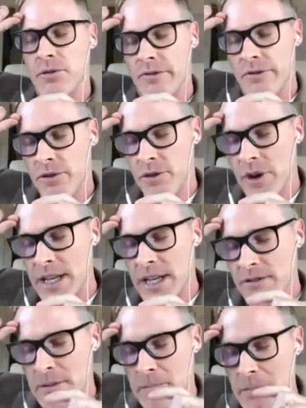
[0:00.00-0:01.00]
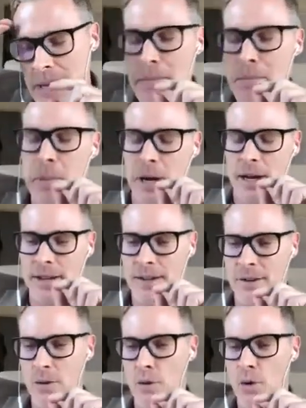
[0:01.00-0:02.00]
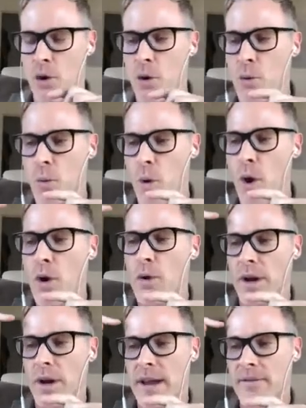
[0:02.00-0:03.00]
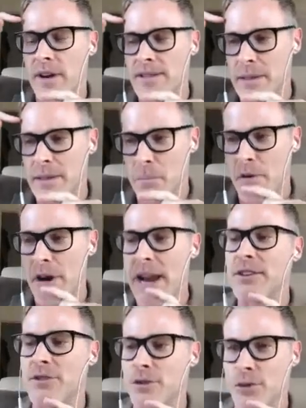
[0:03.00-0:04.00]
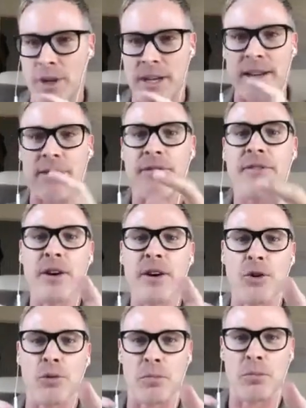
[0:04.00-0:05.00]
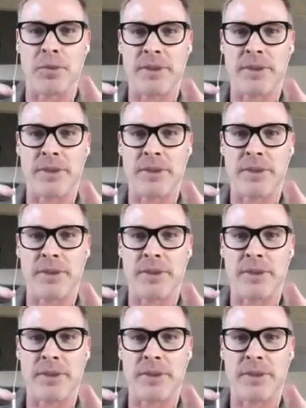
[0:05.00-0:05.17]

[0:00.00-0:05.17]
trying to remember, or what have I seen Brad do in a film?